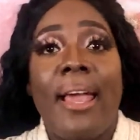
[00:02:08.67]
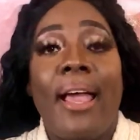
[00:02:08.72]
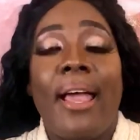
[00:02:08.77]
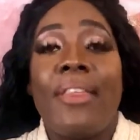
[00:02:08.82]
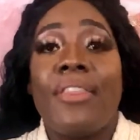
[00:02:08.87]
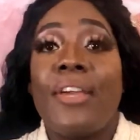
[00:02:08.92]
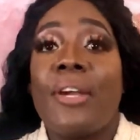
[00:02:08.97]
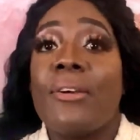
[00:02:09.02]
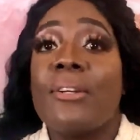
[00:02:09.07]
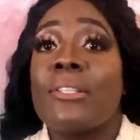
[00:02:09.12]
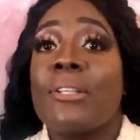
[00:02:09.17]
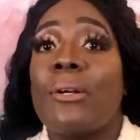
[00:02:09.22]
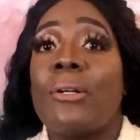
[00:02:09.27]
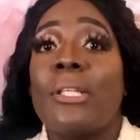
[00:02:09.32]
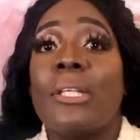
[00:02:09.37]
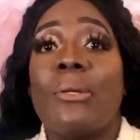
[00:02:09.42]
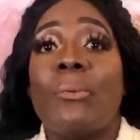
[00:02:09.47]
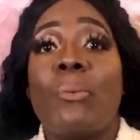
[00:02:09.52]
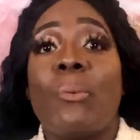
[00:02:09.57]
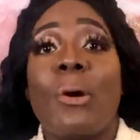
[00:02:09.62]
There is
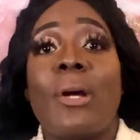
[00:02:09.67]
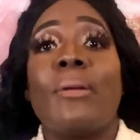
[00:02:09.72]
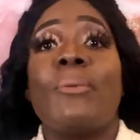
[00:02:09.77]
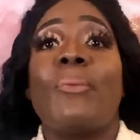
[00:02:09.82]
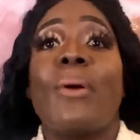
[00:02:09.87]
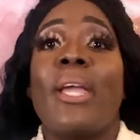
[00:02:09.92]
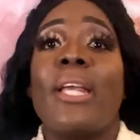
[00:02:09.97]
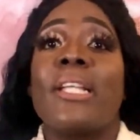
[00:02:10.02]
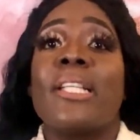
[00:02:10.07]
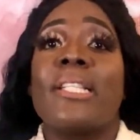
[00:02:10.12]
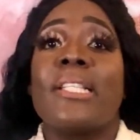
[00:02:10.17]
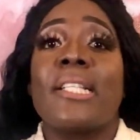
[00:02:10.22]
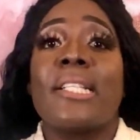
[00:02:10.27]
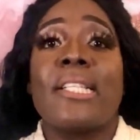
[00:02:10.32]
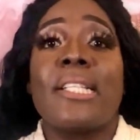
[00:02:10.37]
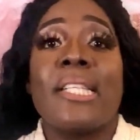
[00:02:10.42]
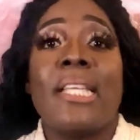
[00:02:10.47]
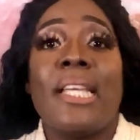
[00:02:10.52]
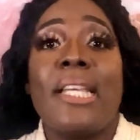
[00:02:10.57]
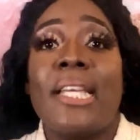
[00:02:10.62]
only one way to
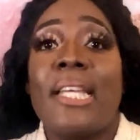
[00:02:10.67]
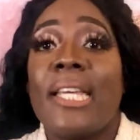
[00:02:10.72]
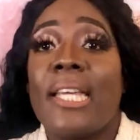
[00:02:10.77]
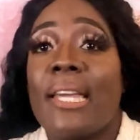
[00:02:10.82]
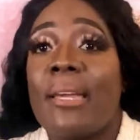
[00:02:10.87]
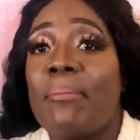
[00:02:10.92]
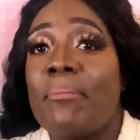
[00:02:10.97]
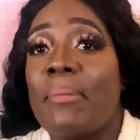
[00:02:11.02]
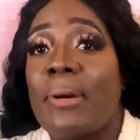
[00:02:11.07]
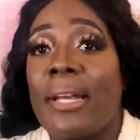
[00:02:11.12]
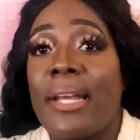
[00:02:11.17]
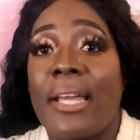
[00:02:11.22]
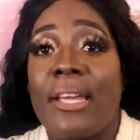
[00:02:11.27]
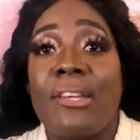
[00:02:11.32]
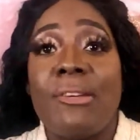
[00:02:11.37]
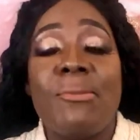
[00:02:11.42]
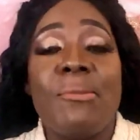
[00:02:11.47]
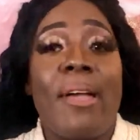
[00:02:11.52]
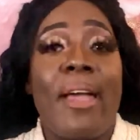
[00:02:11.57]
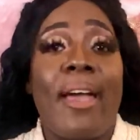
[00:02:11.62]
succeed and get money.
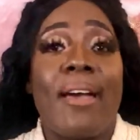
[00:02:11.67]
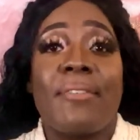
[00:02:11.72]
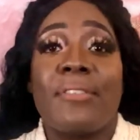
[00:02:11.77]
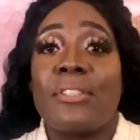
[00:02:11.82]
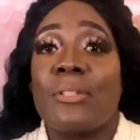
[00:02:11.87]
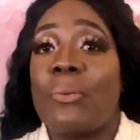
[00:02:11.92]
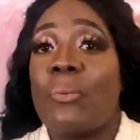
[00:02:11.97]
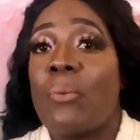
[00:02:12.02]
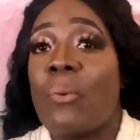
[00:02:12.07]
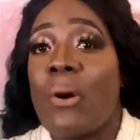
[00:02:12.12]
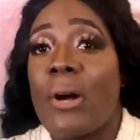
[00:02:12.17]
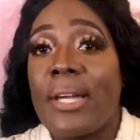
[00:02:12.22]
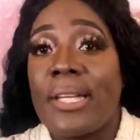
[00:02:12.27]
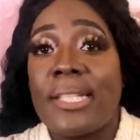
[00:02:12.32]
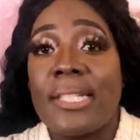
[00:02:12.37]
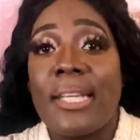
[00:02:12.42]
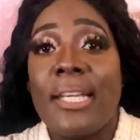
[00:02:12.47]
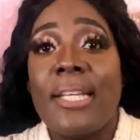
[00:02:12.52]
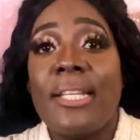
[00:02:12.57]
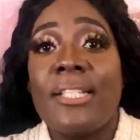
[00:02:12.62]
You have to want
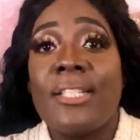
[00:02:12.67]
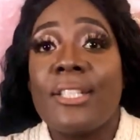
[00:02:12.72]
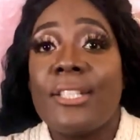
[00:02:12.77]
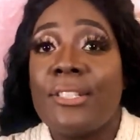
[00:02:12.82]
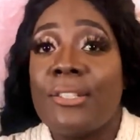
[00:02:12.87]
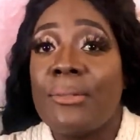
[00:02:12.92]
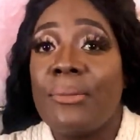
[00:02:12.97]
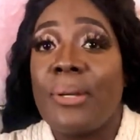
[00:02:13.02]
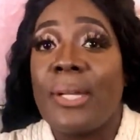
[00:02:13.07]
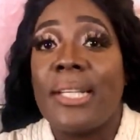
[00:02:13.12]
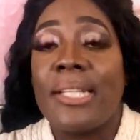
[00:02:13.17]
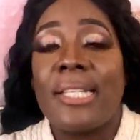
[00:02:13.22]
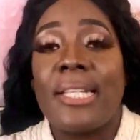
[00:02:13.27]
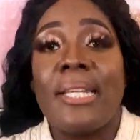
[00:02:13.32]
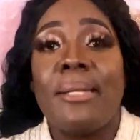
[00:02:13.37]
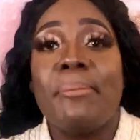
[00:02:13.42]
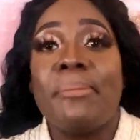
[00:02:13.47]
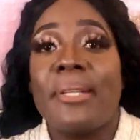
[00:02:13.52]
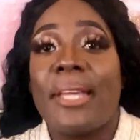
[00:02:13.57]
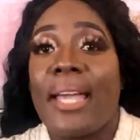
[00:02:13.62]
to do it
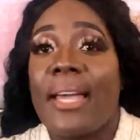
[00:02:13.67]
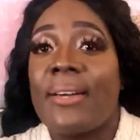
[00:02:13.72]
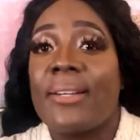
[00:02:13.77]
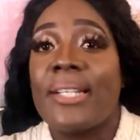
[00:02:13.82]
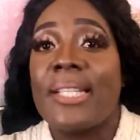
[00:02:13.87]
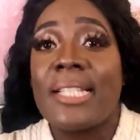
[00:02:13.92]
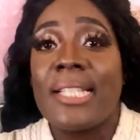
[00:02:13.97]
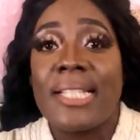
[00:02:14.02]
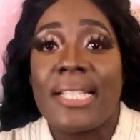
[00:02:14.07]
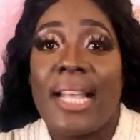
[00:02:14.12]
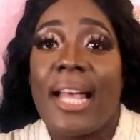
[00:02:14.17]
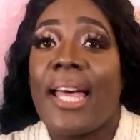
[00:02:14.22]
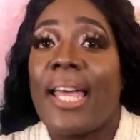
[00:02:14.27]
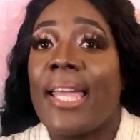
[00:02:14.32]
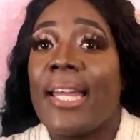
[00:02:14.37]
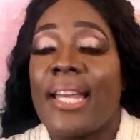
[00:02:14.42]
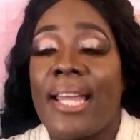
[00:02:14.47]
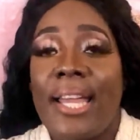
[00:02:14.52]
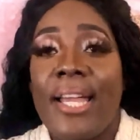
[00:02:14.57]
deep down inside.